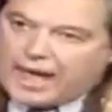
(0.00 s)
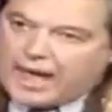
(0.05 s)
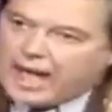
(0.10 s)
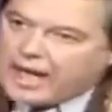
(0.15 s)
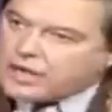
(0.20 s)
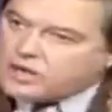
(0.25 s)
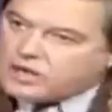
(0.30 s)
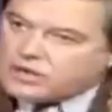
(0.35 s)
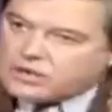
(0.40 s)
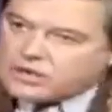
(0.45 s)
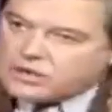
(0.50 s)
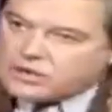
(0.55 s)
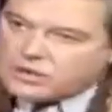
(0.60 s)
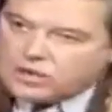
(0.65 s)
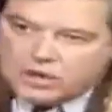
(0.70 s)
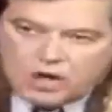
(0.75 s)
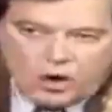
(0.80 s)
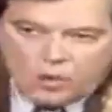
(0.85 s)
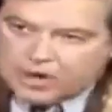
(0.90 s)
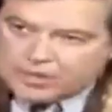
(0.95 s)
And
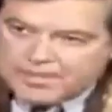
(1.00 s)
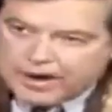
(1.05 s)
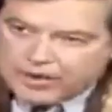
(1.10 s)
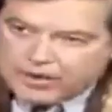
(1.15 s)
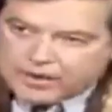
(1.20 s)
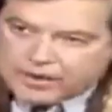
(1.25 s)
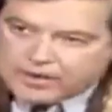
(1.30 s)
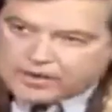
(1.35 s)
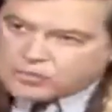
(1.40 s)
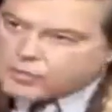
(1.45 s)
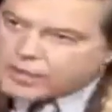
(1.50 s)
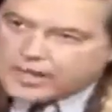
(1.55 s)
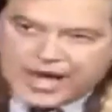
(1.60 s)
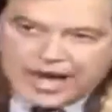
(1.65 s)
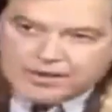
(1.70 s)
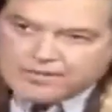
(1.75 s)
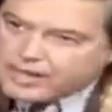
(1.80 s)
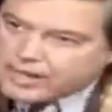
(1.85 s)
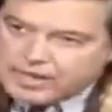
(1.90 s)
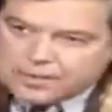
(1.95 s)
no American would
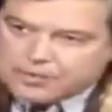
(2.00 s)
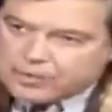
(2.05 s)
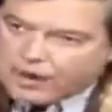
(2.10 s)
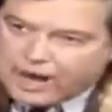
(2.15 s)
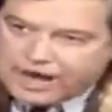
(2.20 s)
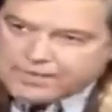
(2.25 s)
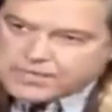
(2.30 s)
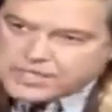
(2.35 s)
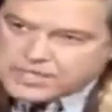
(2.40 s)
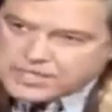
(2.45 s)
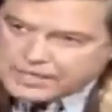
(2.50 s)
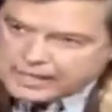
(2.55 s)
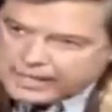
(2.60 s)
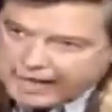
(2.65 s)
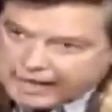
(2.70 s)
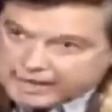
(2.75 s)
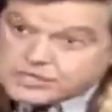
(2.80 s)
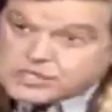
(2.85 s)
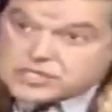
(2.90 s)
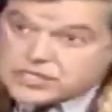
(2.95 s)
have any privacy
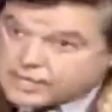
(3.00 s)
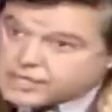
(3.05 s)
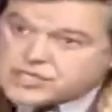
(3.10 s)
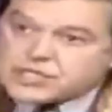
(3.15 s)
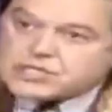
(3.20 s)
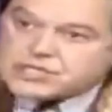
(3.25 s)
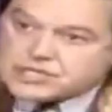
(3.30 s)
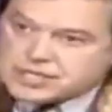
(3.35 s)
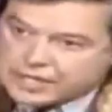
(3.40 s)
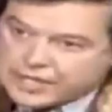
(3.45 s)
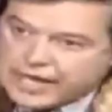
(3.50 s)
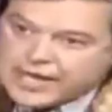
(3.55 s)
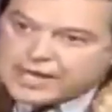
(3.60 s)
left, such is the